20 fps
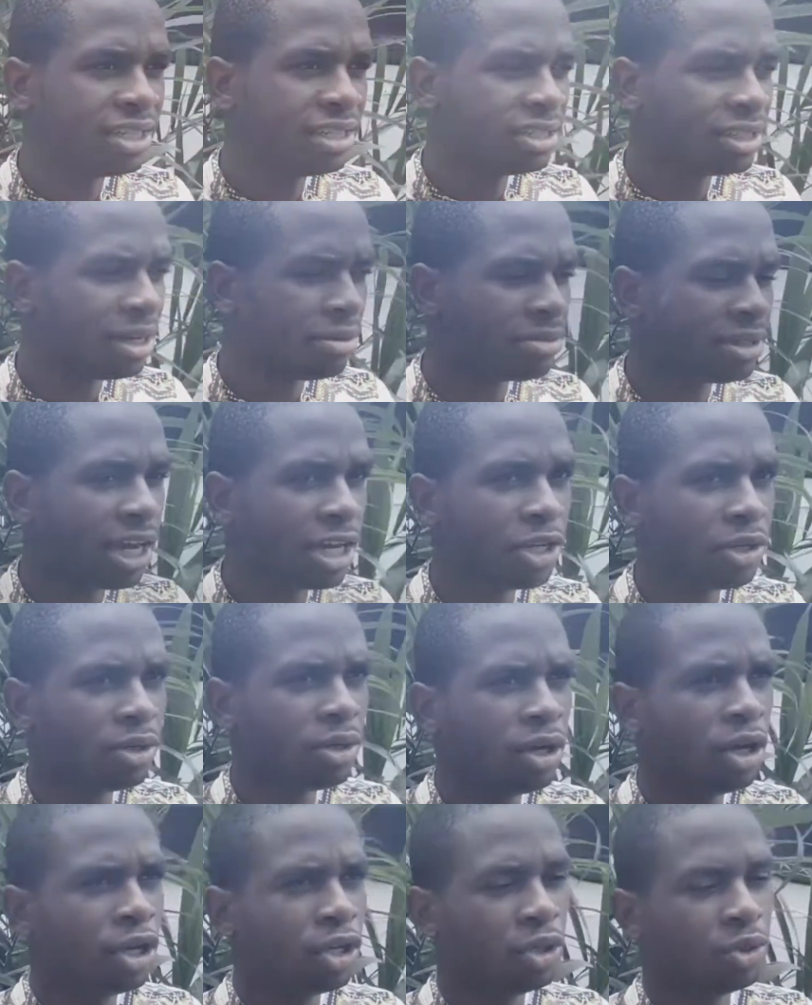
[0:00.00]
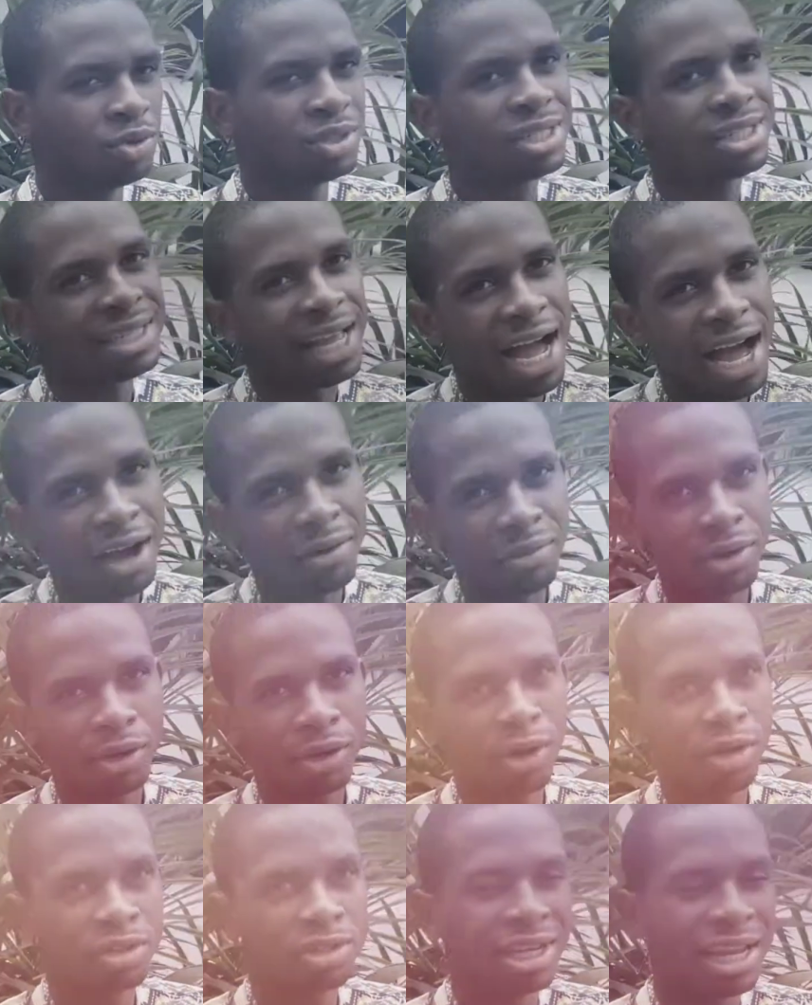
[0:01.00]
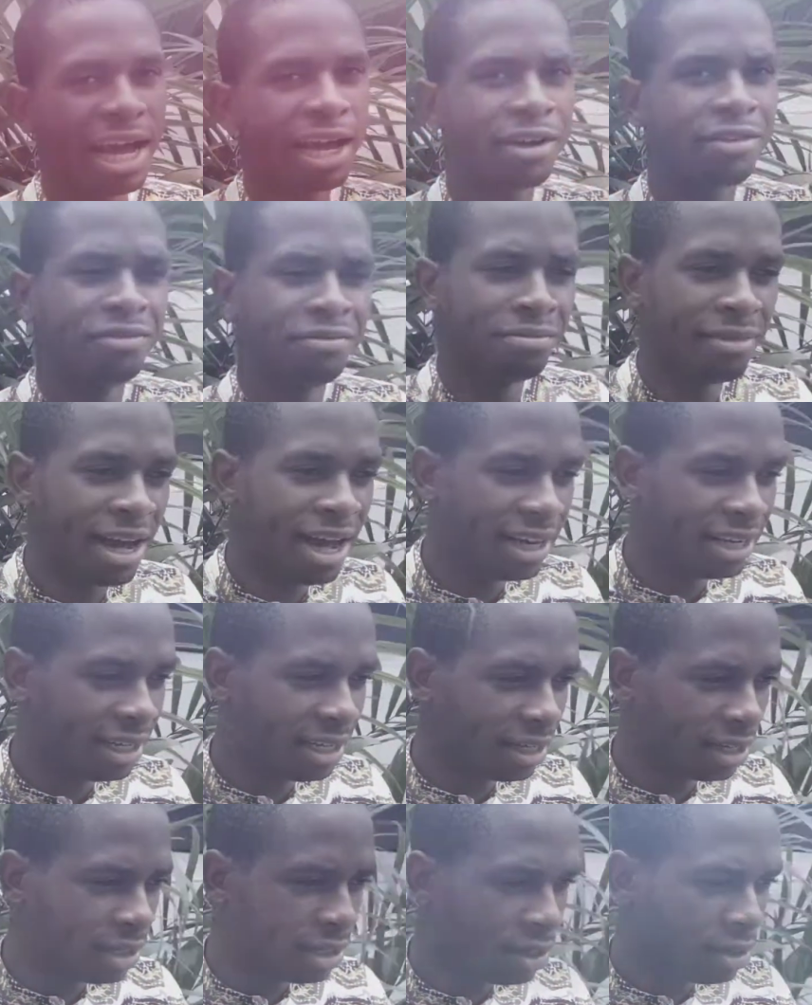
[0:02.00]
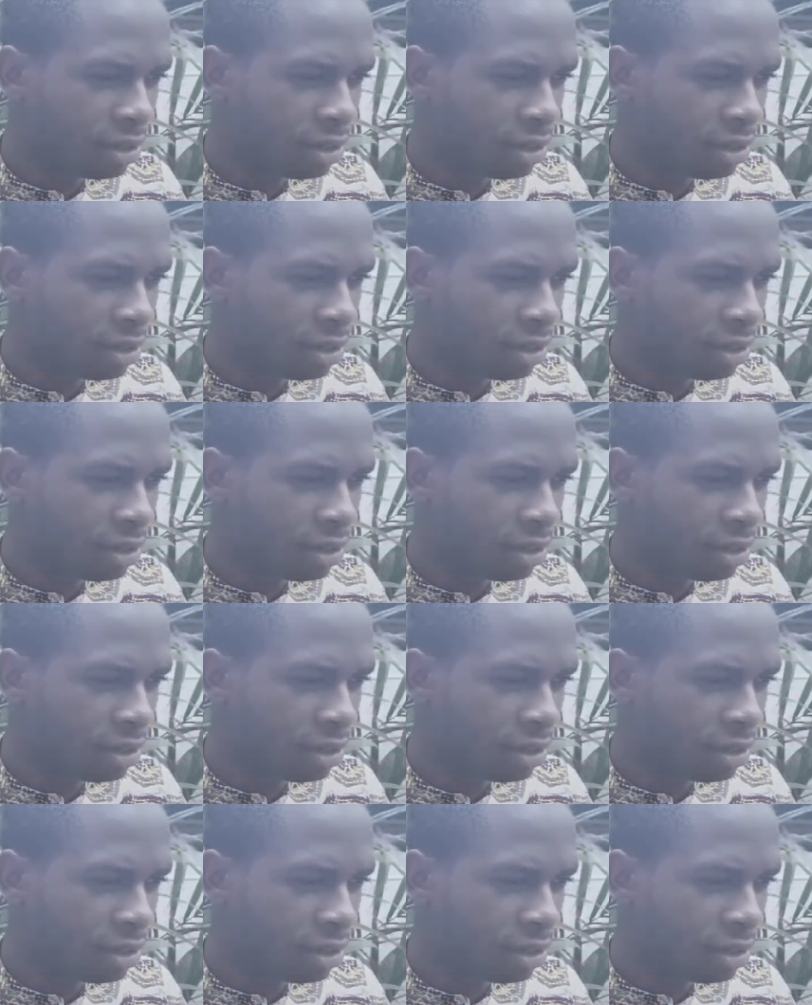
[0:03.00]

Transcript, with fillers: things. Sometimes you, you starve because lack of money.